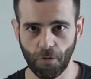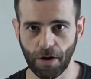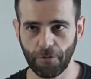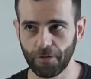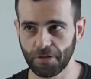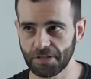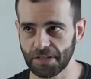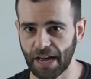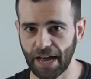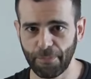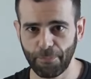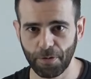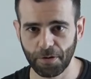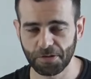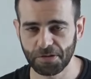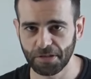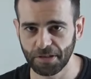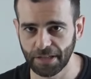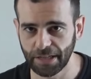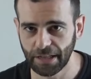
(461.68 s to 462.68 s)
reference, I
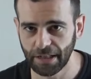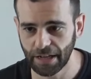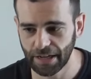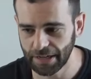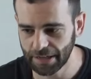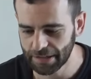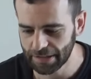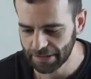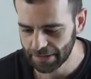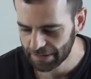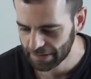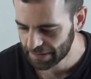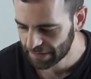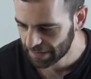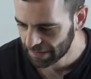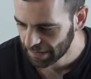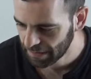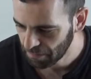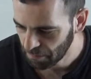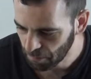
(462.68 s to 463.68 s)
personally like
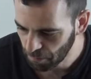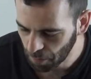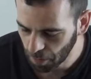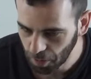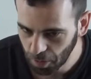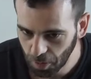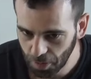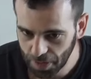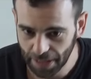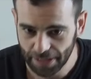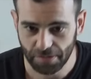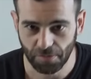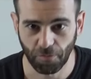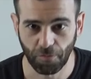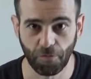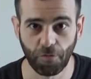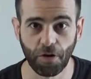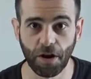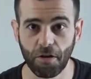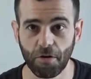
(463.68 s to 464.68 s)
mojo that's
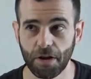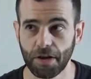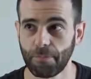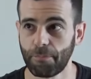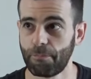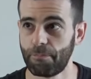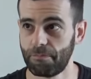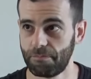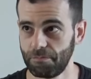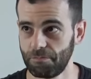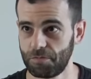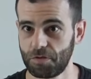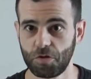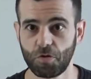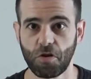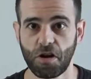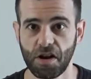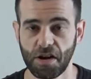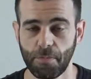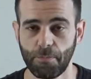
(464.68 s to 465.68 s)
very
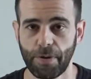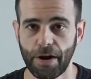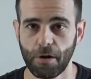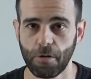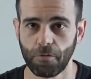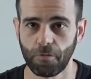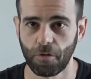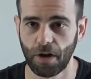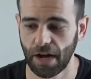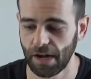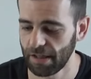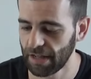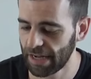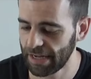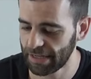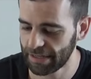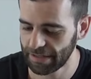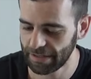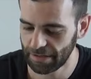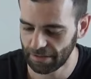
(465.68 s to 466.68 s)
strong and powerful. I
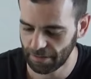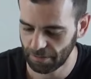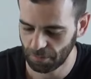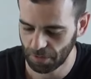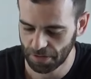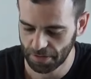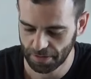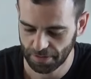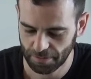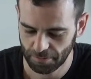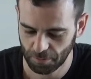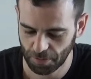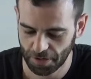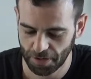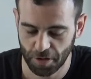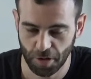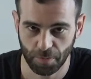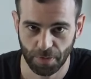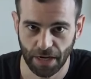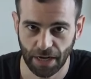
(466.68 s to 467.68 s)
like it with
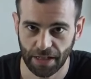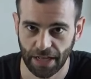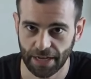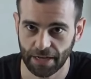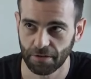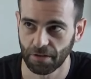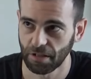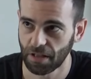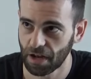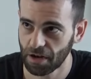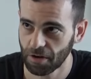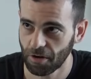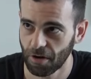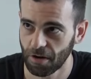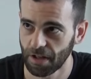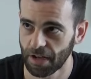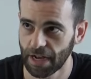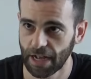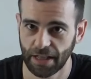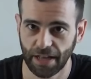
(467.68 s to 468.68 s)
cumin, I like it a lot of
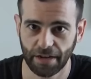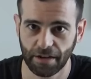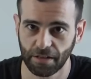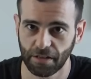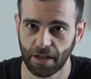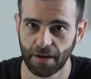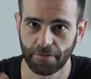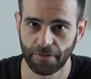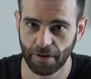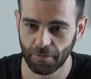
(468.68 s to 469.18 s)
garlic, I like a lot of